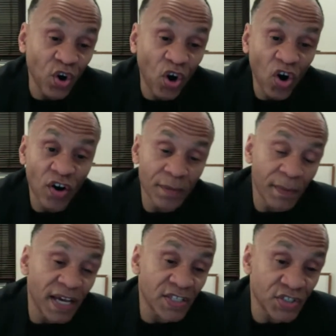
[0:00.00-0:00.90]
hard
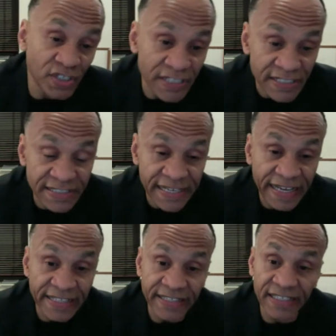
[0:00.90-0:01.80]
masculine
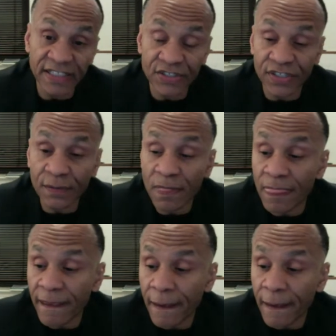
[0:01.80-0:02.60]
stand against it?